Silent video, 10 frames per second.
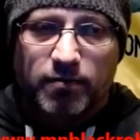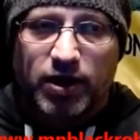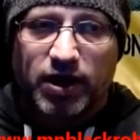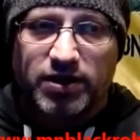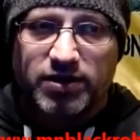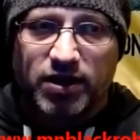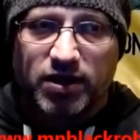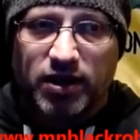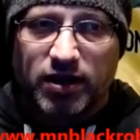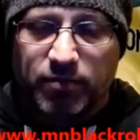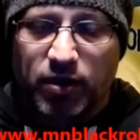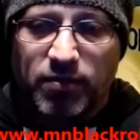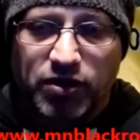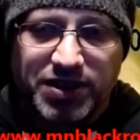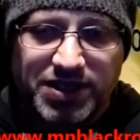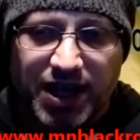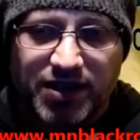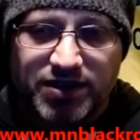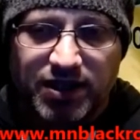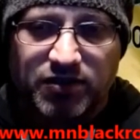But is it pretty much a
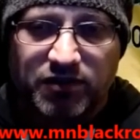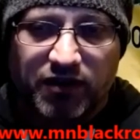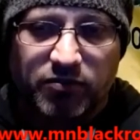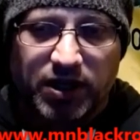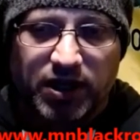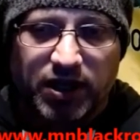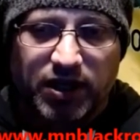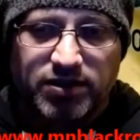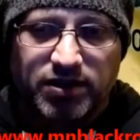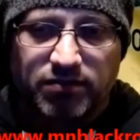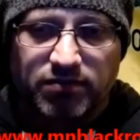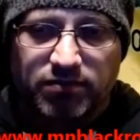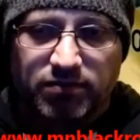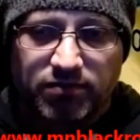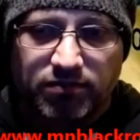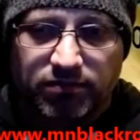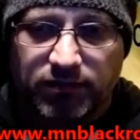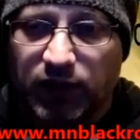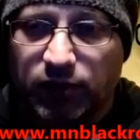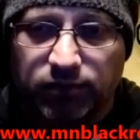death sentence for everybody that gets it?
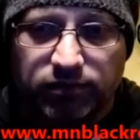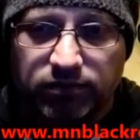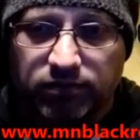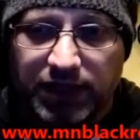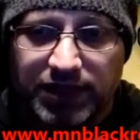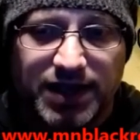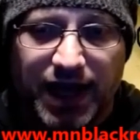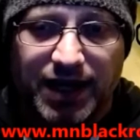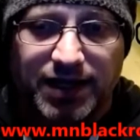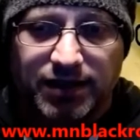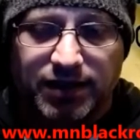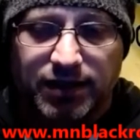No, it's not.